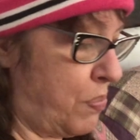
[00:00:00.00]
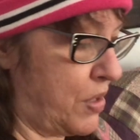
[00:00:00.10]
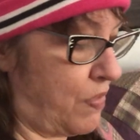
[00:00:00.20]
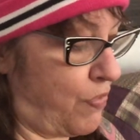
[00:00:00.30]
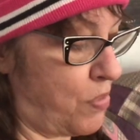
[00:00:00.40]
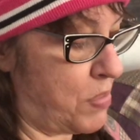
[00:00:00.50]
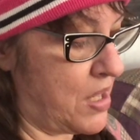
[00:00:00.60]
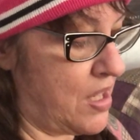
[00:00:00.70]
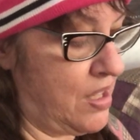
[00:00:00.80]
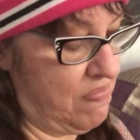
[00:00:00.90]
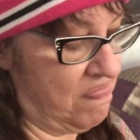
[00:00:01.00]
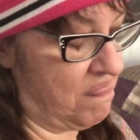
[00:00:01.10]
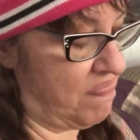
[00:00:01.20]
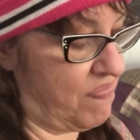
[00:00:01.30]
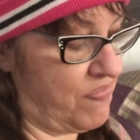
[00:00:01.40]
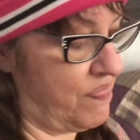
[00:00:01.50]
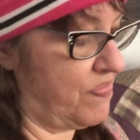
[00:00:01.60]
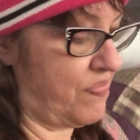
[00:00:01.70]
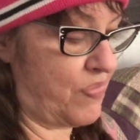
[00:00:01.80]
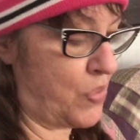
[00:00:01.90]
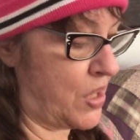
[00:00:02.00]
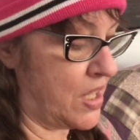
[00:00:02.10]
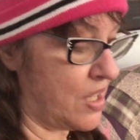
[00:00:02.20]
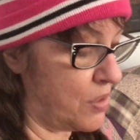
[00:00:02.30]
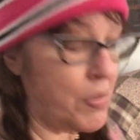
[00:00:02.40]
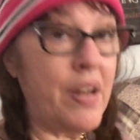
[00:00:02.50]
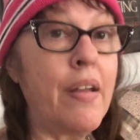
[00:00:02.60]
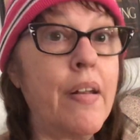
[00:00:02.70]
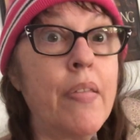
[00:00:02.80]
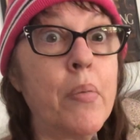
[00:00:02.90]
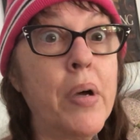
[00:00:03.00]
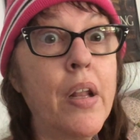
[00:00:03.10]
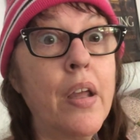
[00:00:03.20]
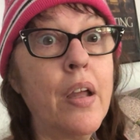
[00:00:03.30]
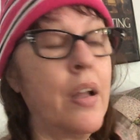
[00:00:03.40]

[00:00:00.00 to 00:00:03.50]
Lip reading: but for me, when I need the money, I need the money.